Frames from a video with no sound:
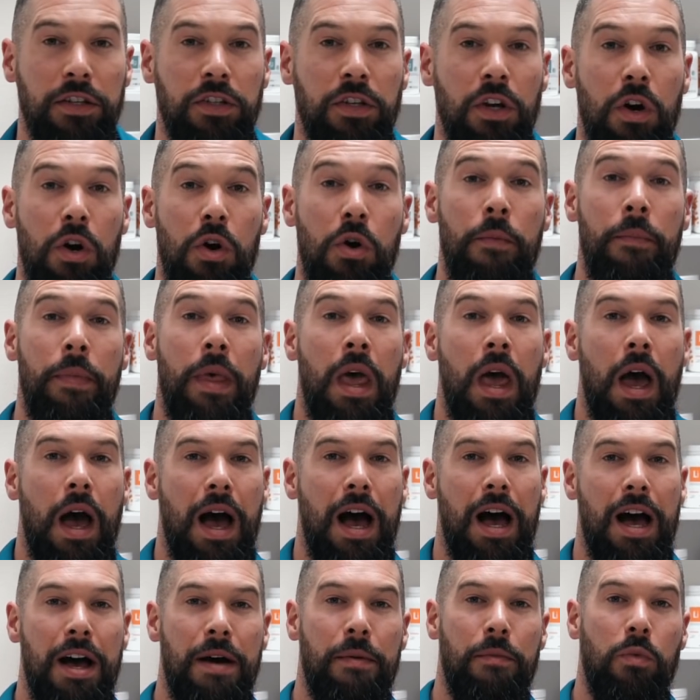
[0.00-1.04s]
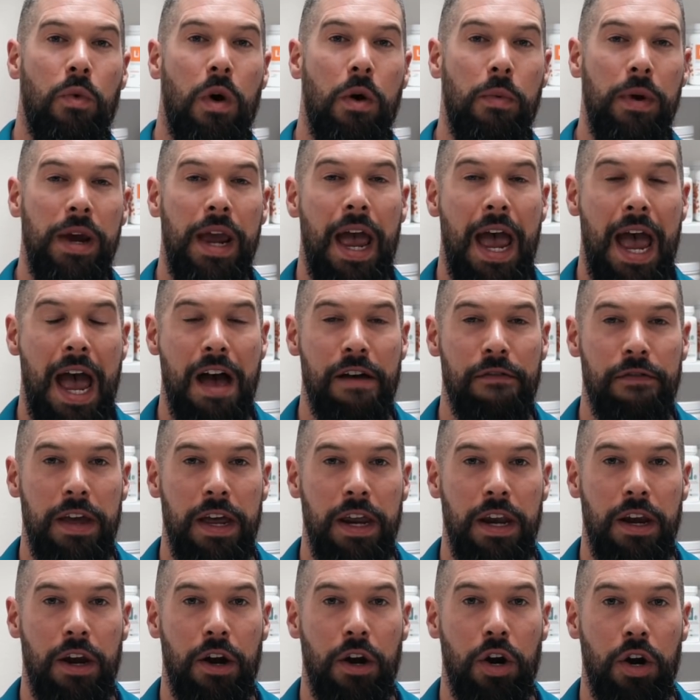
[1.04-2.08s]
So what we have
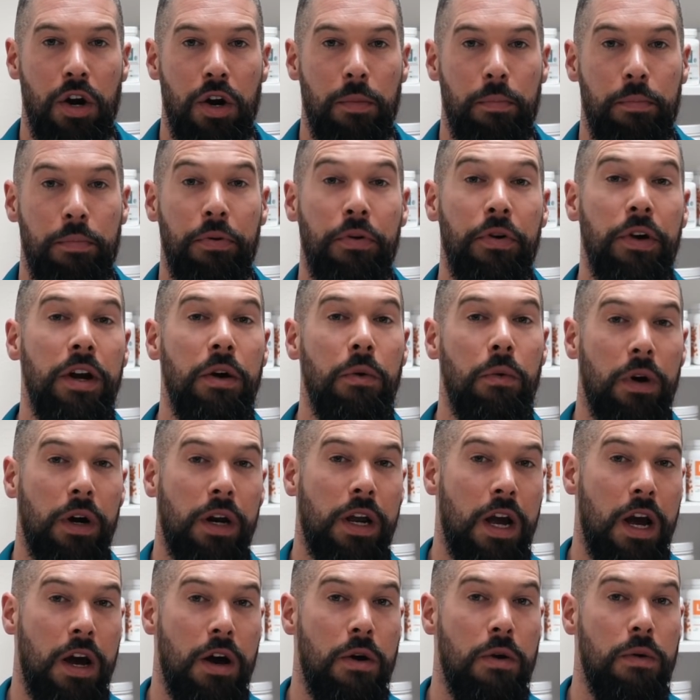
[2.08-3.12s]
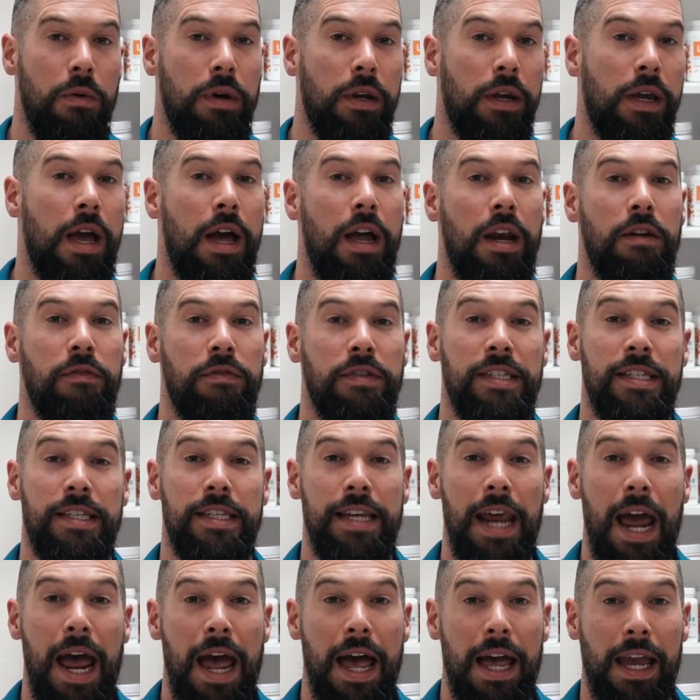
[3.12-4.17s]
in her pre-workout kind of
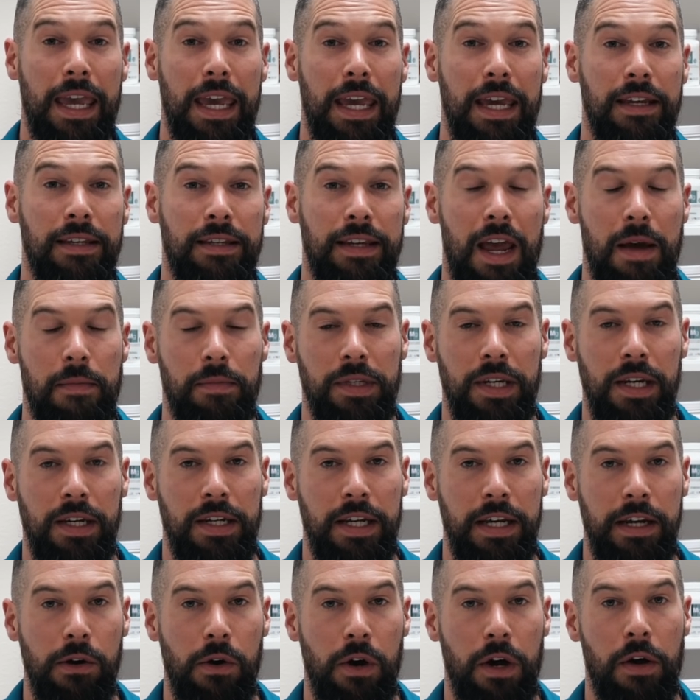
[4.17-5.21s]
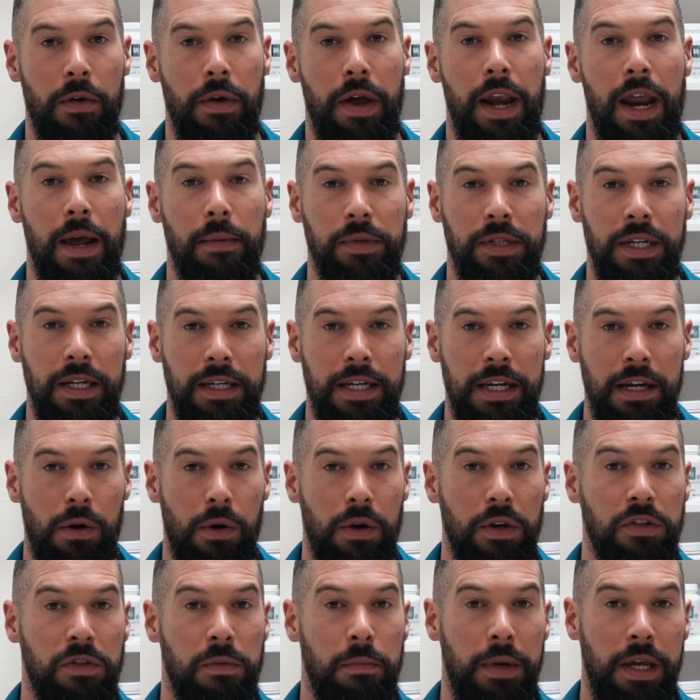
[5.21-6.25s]
stack is MCT oil, and MCT
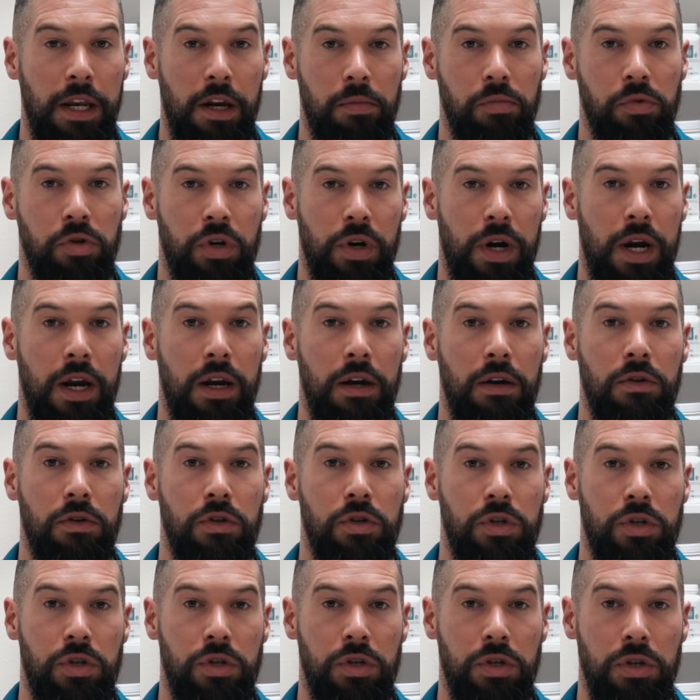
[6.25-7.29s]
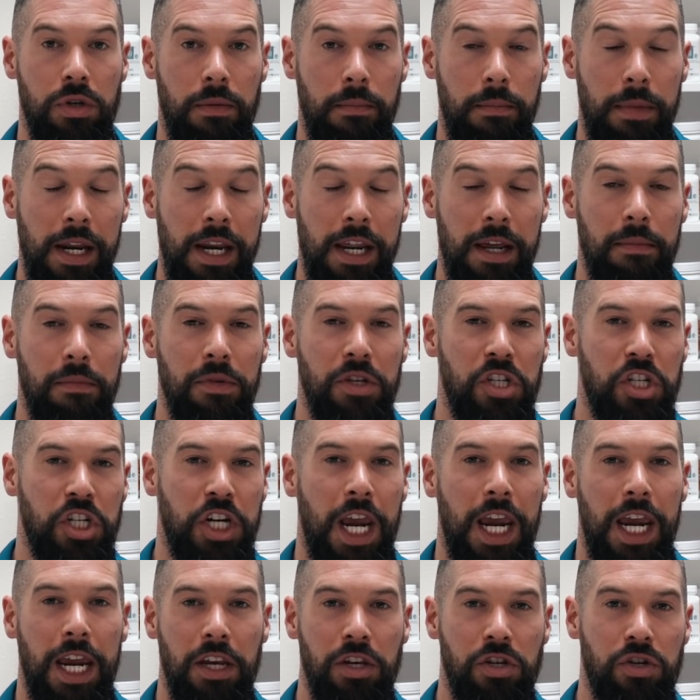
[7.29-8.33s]
oil is medium chain
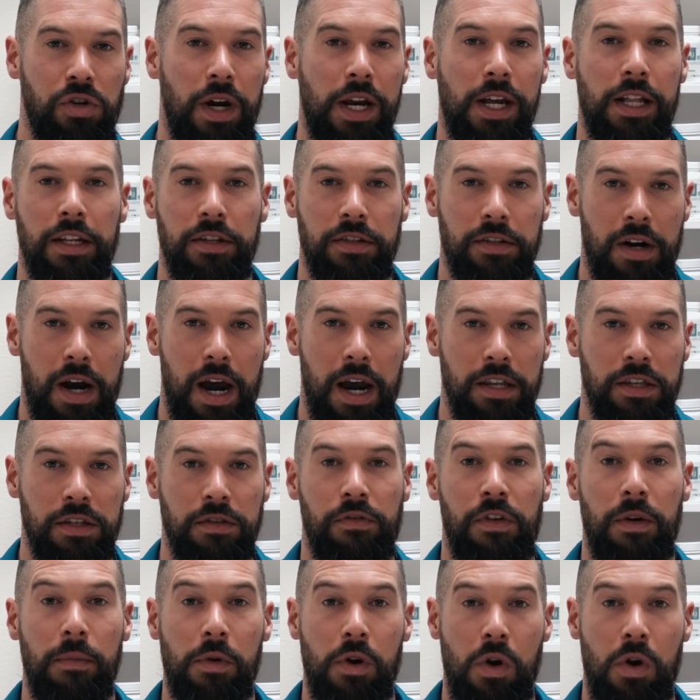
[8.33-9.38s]
triglycerides from